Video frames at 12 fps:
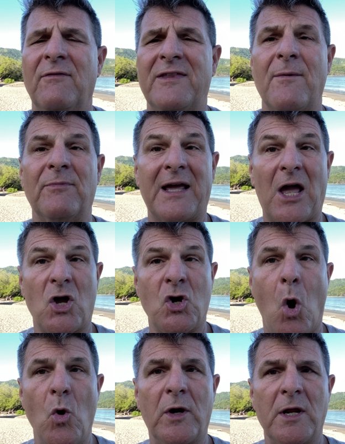think like a
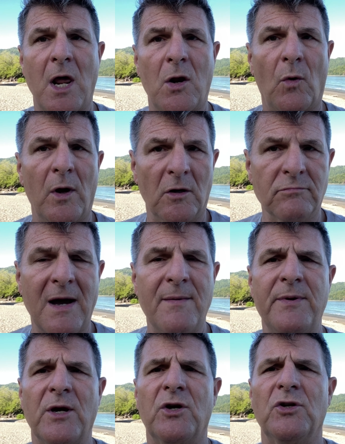coconut oil might
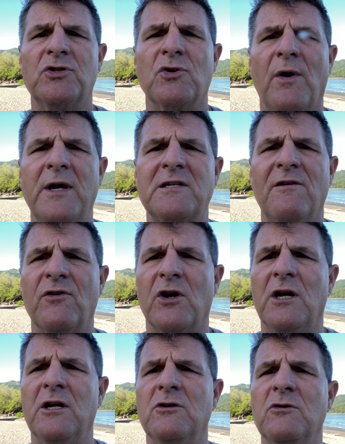be a good choice if you're
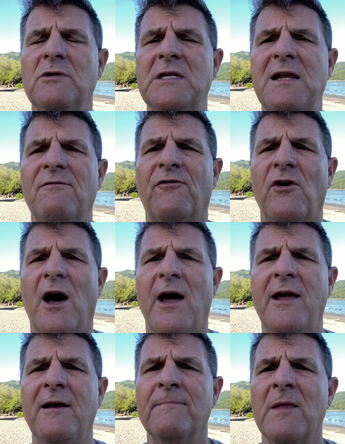gonna do deep
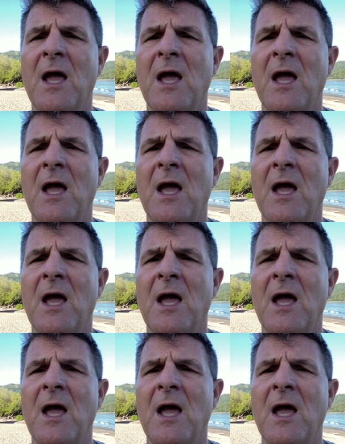frying.